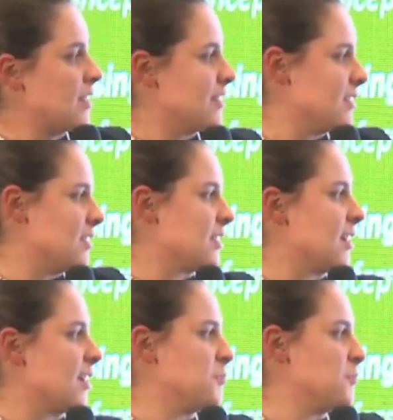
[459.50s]
this is
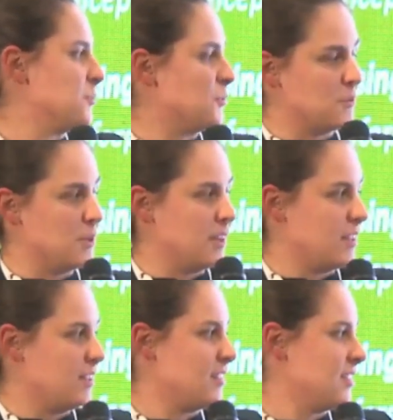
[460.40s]
kind of where
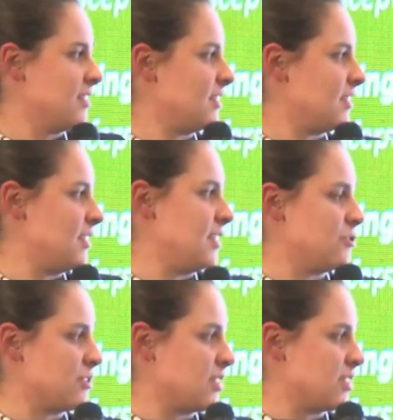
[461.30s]
the
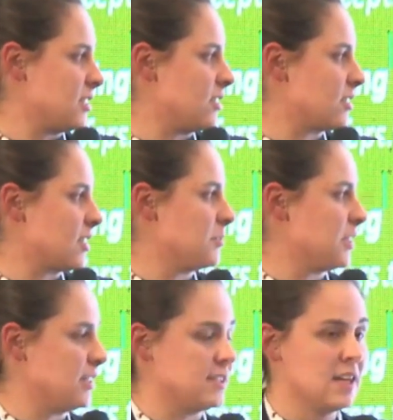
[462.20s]
intricacy starts coming
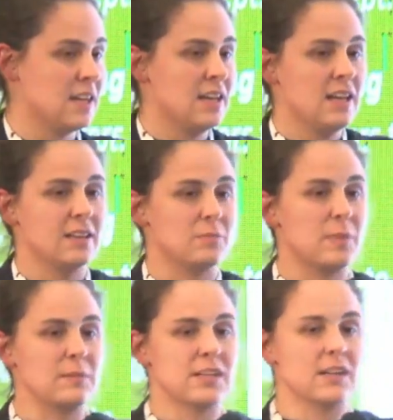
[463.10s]
in, is that
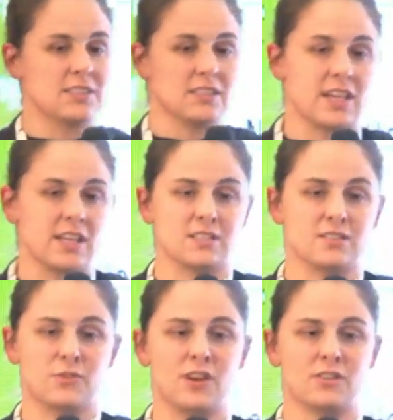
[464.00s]
public housing caters
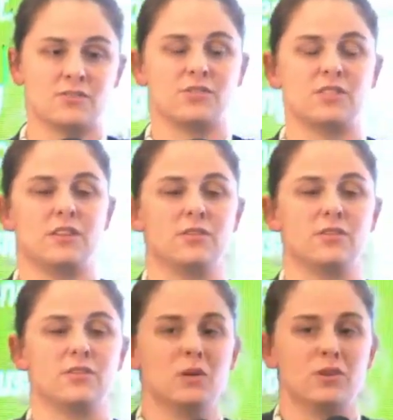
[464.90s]
for households that
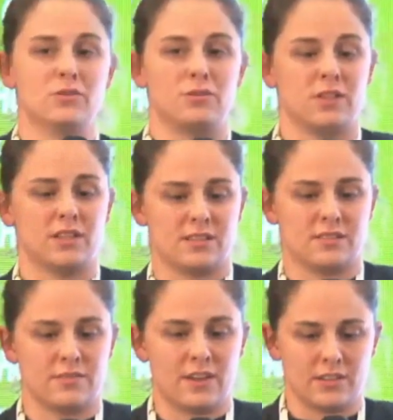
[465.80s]
earn below
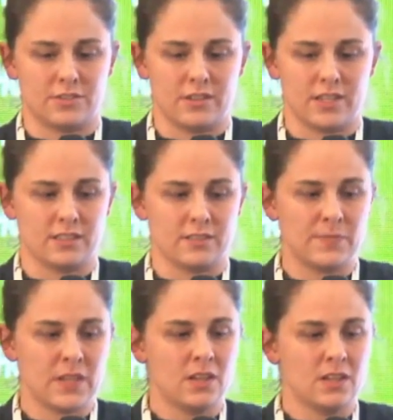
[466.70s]
3,500 Rand.
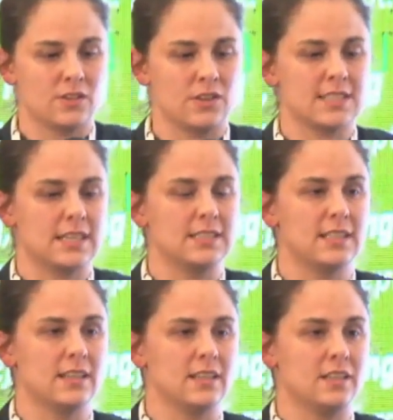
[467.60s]
So as an
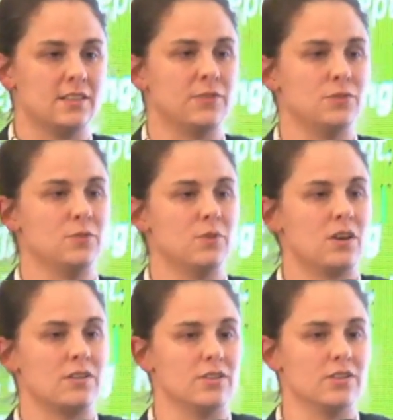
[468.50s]
idea, if you
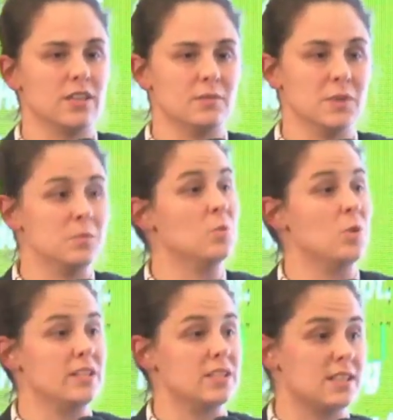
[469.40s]
are earning minimum
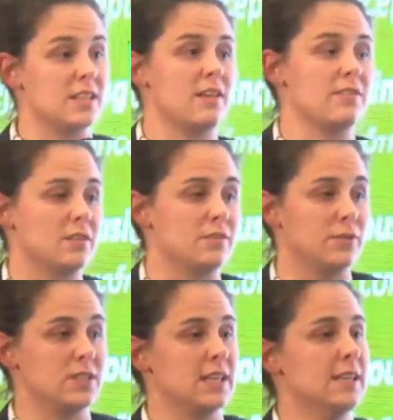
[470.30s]
wage in South Africa
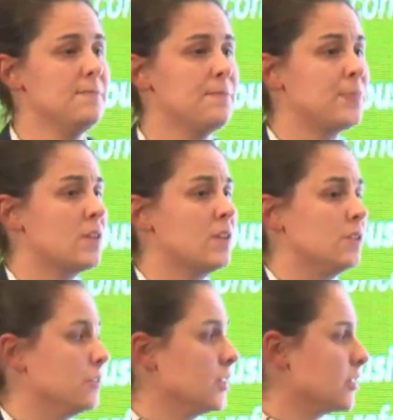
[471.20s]
full time,
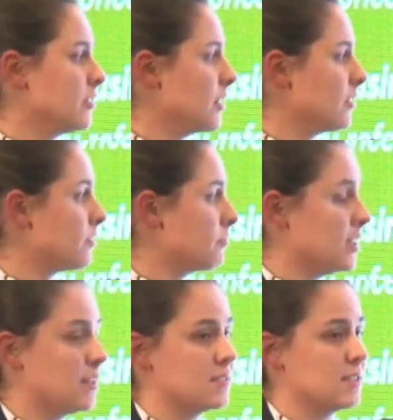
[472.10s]
you're earning around
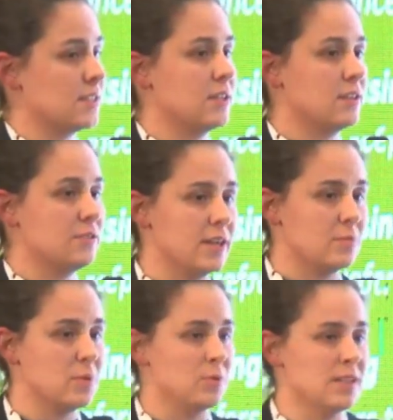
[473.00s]
3,700 Rand
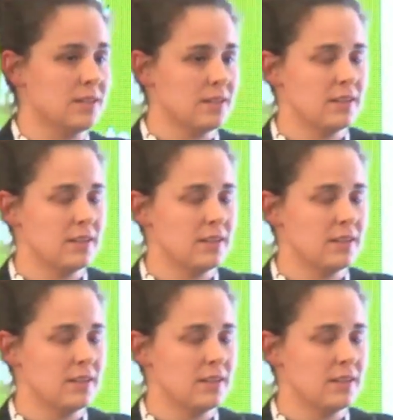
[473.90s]
per month.